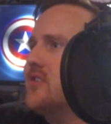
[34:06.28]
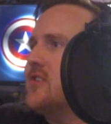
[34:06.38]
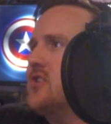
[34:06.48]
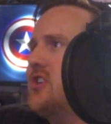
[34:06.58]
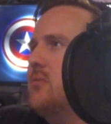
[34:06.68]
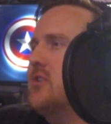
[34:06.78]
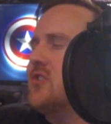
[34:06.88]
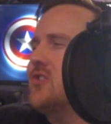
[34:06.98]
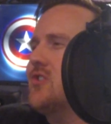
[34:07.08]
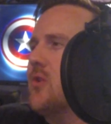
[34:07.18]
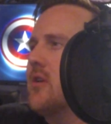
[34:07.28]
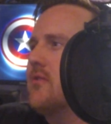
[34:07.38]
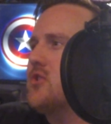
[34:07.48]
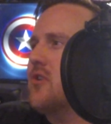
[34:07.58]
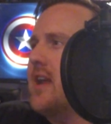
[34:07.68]
this, she was sort
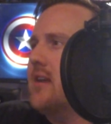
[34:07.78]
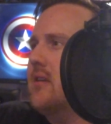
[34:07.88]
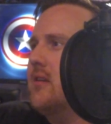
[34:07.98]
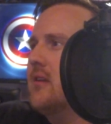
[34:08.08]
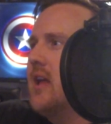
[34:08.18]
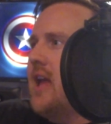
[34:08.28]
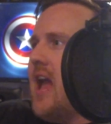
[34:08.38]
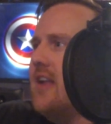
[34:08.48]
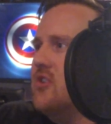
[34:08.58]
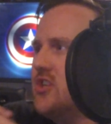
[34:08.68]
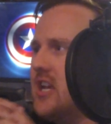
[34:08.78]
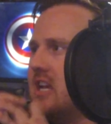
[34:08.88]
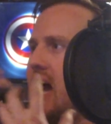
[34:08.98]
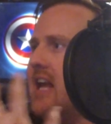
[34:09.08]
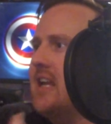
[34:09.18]
of trained and she
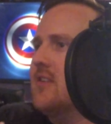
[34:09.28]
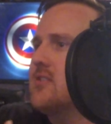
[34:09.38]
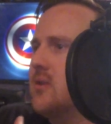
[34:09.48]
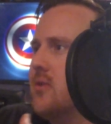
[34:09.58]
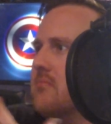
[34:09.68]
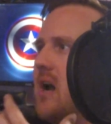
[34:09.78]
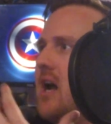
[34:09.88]
got into the